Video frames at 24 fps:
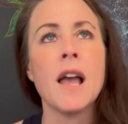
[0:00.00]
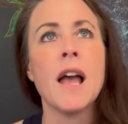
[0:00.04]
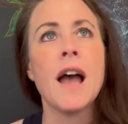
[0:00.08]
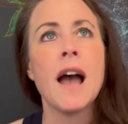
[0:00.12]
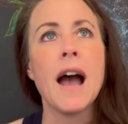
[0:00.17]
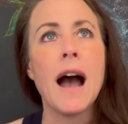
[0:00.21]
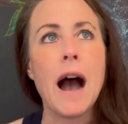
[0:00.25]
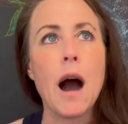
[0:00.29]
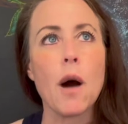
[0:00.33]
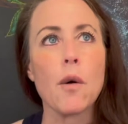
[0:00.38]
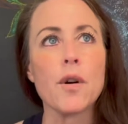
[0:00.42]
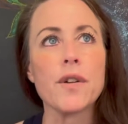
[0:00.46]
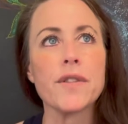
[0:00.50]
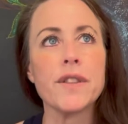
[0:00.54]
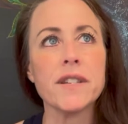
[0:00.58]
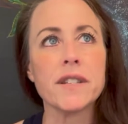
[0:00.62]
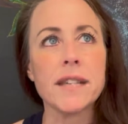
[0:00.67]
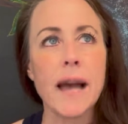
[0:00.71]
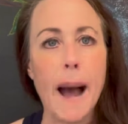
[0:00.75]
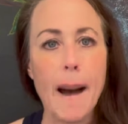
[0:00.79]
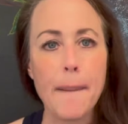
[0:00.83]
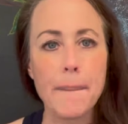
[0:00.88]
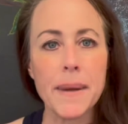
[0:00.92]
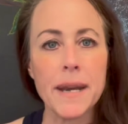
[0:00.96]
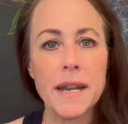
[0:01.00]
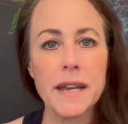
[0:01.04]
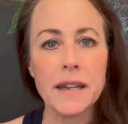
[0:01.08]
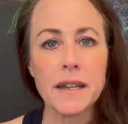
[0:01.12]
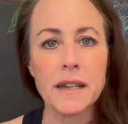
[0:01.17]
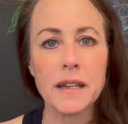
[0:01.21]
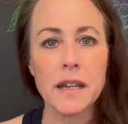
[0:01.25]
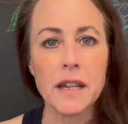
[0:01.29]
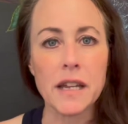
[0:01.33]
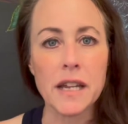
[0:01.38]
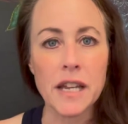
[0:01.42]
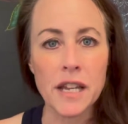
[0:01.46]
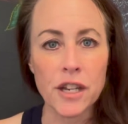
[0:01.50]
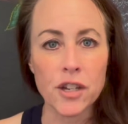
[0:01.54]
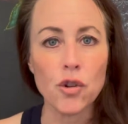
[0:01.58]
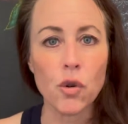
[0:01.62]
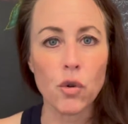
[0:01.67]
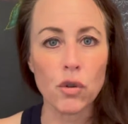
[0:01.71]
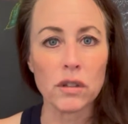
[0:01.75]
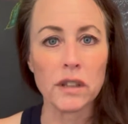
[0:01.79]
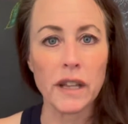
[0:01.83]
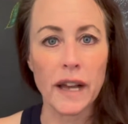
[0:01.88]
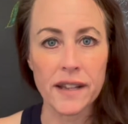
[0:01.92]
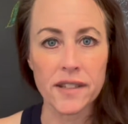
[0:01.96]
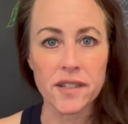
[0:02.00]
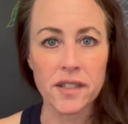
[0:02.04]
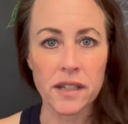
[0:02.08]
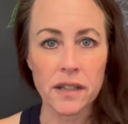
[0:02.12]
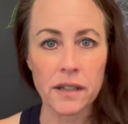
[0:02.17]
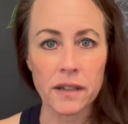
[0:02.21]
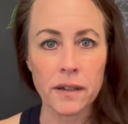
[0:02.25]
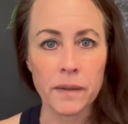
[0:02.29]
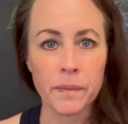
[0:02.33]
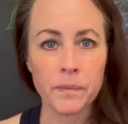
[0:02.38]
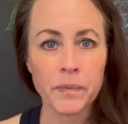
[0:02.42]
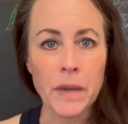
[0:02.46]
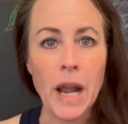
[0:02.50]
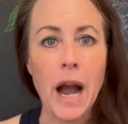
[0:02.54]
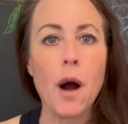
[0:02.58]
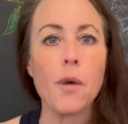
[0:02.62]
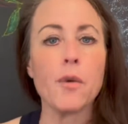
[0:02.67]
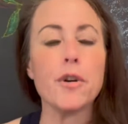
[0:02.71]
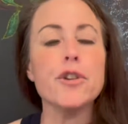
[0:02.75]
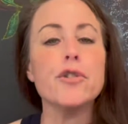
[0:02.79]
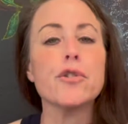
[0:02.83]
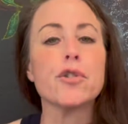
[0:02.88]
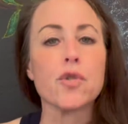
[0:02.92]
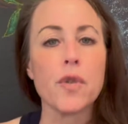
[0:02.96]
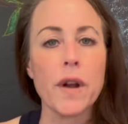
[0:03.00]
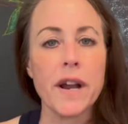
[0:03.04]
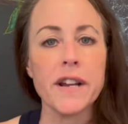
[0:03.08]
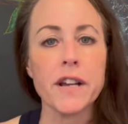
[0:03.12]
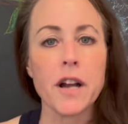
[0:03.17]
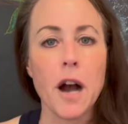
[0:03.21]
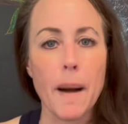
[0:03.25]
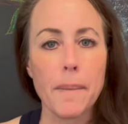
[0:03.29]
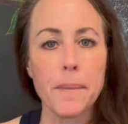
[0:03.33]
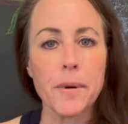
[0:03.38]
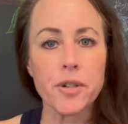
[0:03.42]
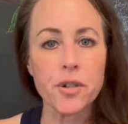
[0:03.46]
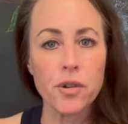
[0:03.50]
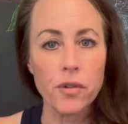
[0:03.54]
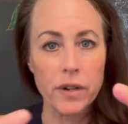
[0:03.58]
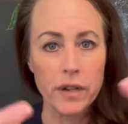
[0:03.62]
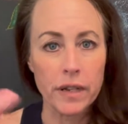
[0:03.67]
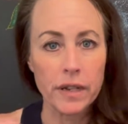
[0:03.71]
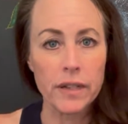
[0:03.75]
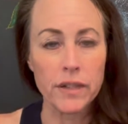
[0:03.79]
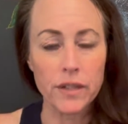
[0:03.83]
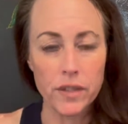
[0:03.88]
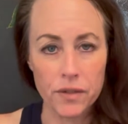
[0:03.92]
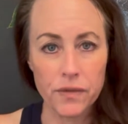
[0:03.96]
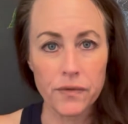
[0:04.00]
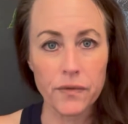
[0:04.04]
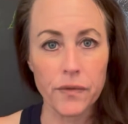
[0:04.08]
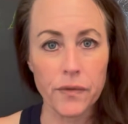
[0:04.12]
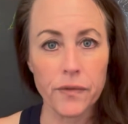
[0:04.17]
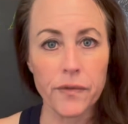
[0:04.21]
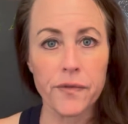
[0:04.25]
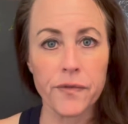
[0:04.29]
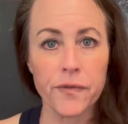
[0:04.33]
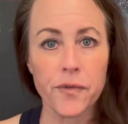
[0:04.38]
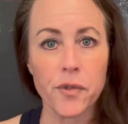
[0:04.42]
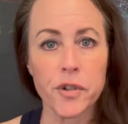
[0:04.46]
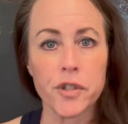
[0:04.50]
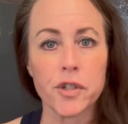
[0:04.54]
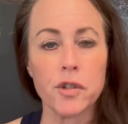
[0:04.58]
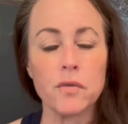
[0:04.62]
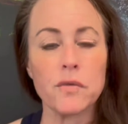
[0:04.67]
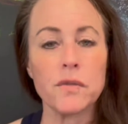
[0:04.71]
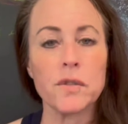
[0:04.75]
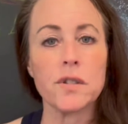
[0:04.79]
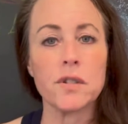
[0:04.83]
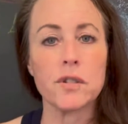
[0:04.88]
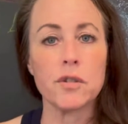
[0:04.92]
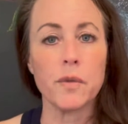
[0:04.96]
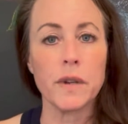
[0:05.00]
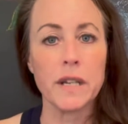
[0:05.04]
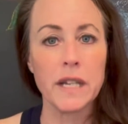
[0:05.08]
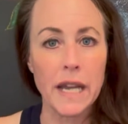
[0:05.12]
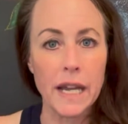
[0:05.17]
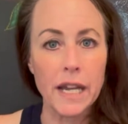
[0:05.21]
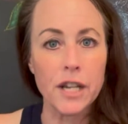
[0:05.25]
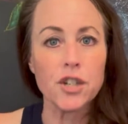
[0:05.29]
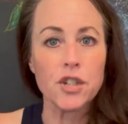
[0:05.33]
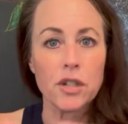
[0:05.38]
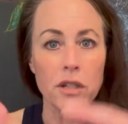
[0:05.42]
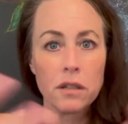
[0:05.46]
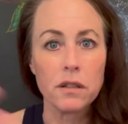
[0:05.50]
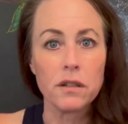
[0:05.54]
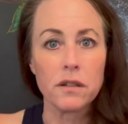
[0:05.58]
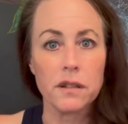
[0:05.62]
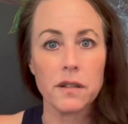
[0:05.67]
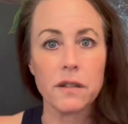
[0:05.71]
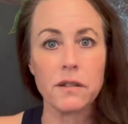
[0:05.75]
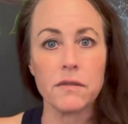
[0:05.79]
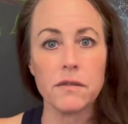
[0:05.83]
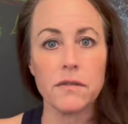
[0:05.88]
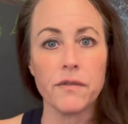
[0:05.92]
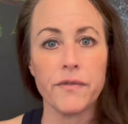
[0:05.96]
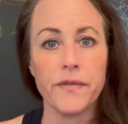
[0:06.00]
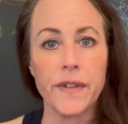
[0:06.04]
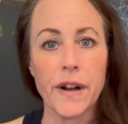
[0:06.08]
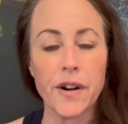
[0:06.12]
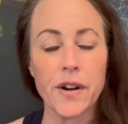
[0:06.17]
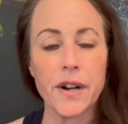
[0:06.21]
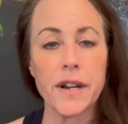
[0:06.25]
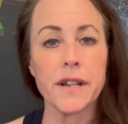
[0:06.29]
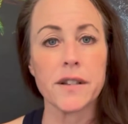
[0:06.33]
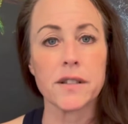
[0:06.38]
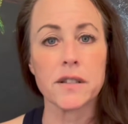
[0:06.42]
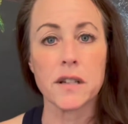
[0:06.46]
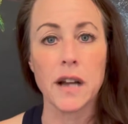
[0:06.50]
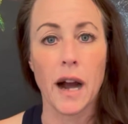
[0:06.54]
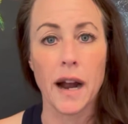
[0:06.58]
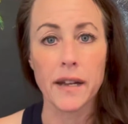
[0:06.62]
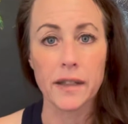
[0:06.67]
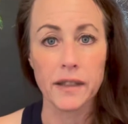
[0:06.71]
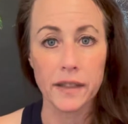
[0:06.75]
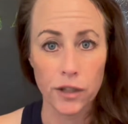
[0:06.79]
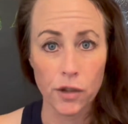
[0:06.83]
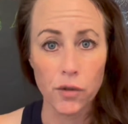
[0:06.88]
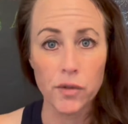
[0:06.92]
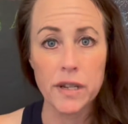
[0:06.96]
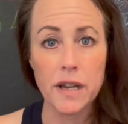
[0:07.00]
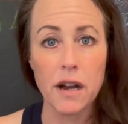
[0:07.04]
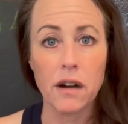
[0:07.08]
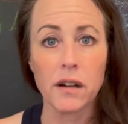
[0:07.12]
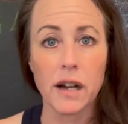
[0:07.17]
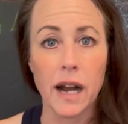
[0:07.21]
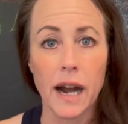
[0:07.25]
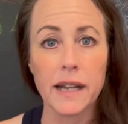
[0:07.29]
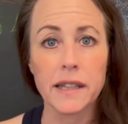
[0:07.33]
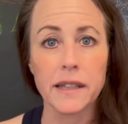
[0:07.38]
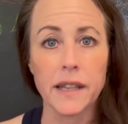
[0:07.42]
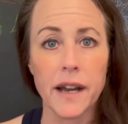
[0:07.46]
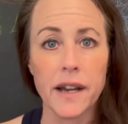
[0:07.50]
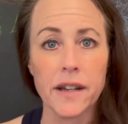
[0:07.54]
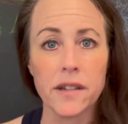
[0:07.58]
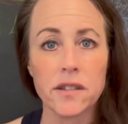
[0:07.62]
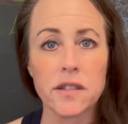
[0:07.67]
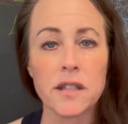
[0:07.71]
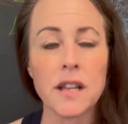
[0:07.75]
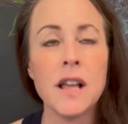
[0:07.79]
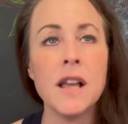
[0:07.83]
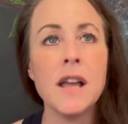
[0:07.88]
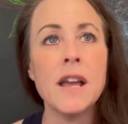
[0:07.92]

How are these happening in your lesson? How are you creating opportunities for students to engage in the various UDL guidelines?